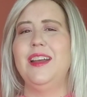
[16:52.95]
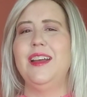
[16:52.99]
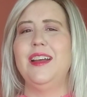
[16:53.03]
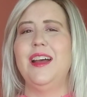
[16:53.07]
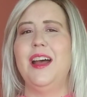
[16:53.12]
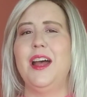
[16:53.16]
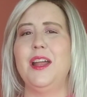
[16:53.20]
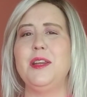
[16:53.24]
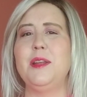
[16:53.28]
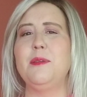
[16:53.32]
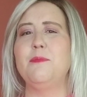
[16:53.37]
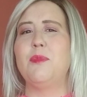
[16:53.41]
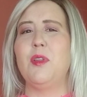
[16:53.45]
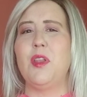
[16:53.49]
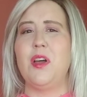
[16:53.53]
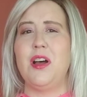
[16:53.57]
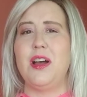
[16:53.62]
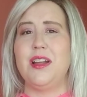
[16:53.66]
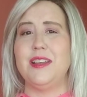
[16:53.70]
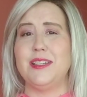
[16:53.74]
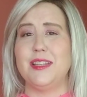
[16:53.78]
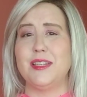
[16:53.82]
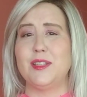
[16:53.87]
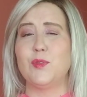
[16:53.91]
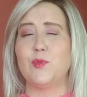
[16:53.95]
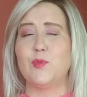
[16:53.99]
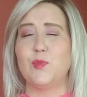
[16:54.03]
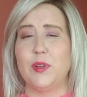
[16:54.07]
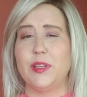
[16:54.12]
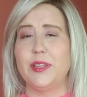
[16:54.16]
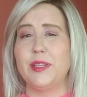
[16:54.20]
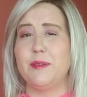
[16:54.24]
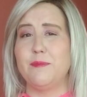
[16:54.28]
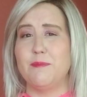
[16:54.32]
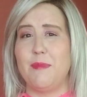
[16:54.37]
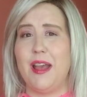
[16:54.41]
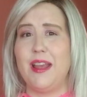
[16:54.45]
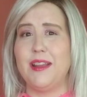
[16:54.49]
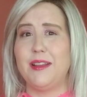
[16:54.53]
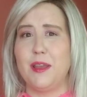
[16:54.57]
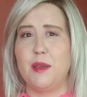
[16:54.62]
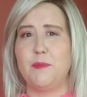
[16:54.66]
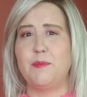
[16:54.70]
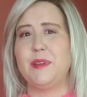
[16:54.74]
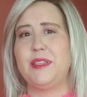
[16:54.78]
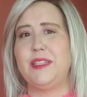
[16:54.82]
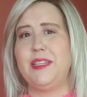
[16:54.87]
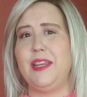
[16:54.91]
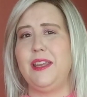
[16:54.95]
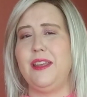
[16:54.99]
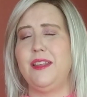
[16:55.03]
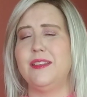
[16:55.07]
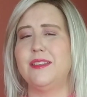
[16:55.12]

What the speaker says: honey blonde is really my cup of tea.